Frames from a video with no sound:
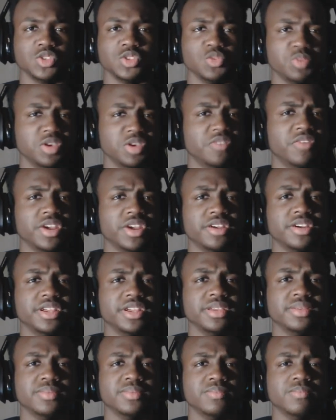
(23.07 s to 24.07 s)
this would be a
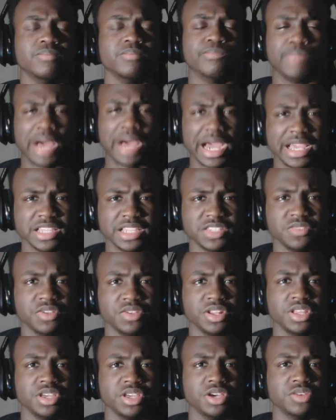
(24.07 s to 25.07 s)
very
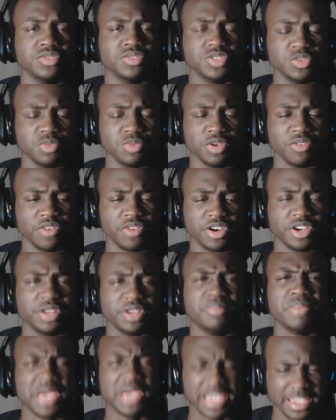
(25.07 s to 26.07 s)
biased video. This would be a
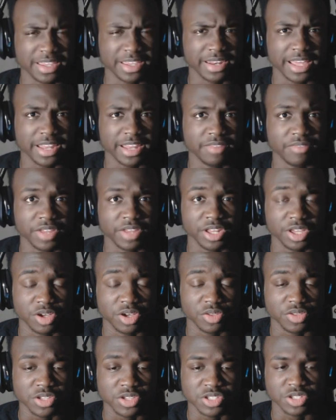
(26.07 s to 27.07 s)
very opinionated
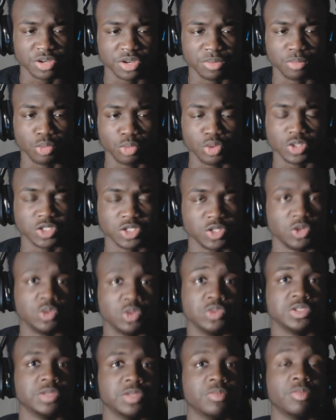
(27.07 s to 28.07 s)
video. These are more
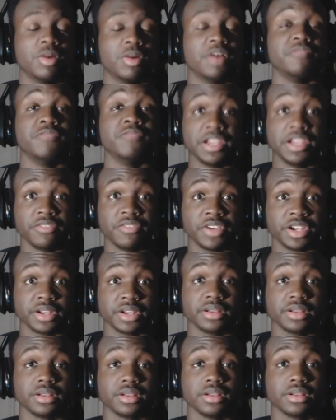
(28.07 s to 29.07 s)
so some of my
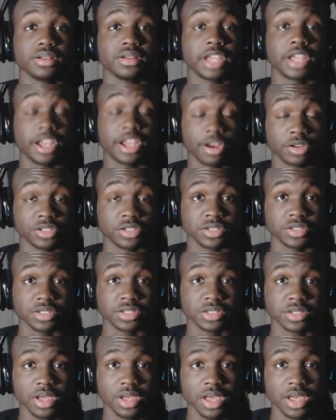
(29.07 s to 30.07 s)
favorite
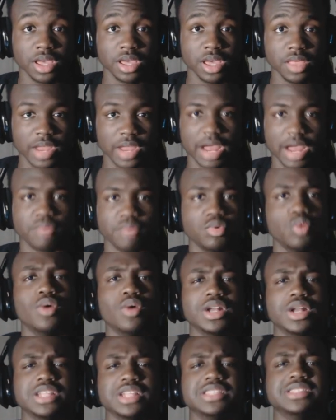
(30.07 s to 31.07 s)
characters that I
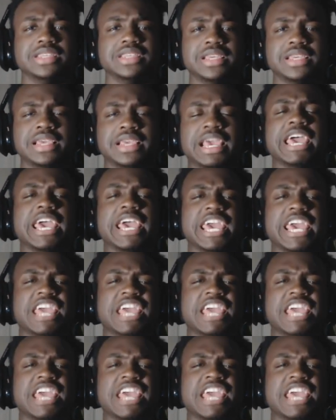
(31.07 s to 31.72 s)
would want to see